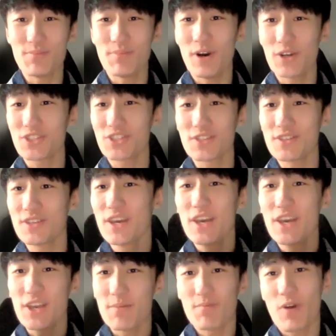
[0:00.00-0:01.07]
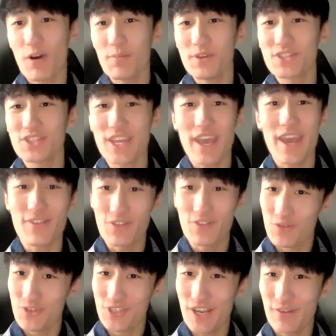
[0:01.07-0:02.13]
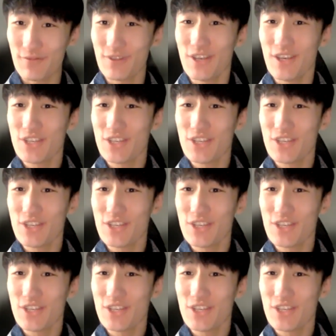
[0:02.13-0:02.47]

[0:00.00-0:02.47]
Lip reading: about the empowerment and yourself.